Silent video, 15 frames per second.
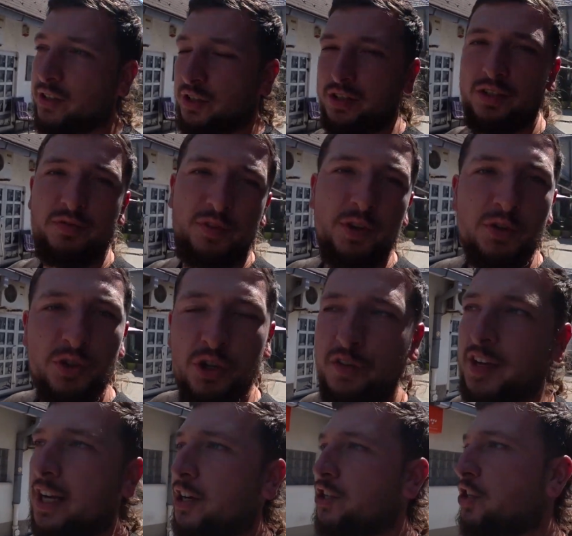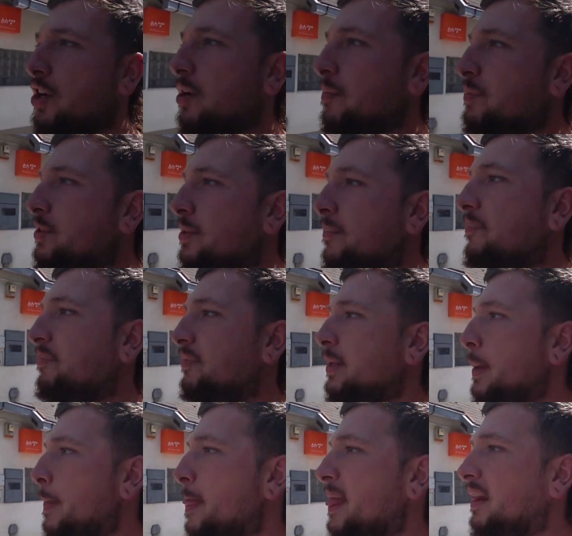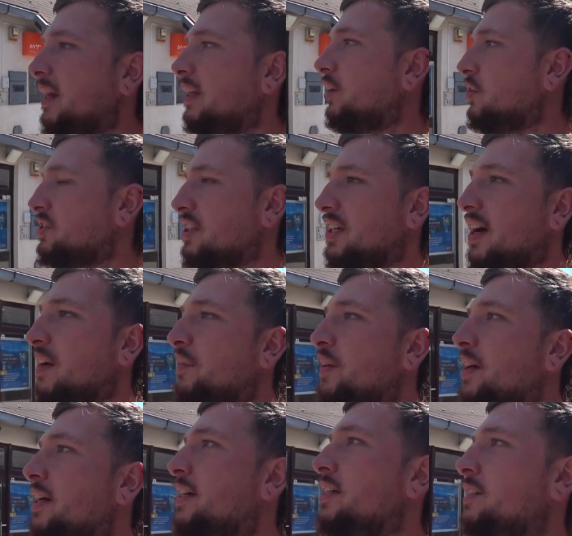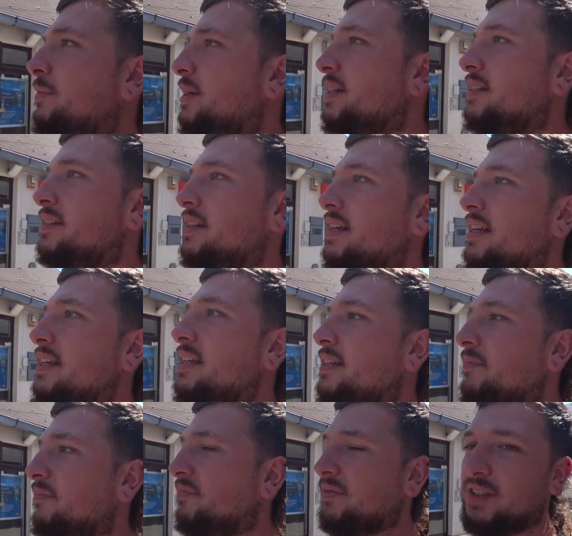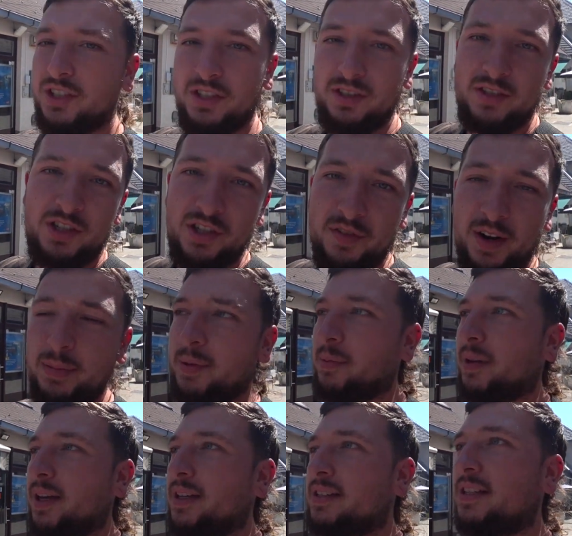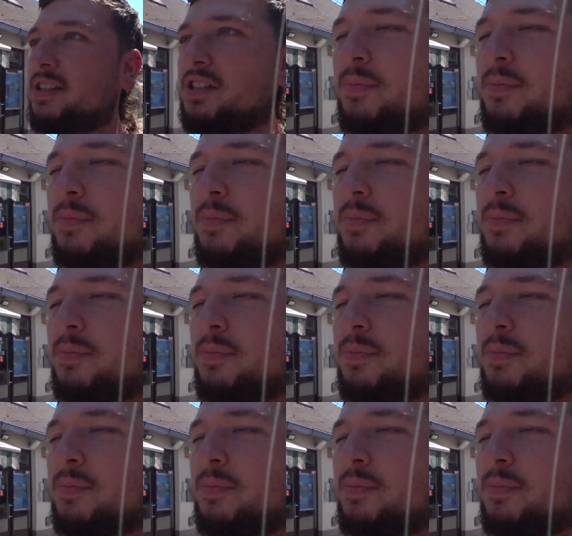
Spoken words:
Look, there's a few souvenir shops, like loads of cafes, places to eat, Cevapi places.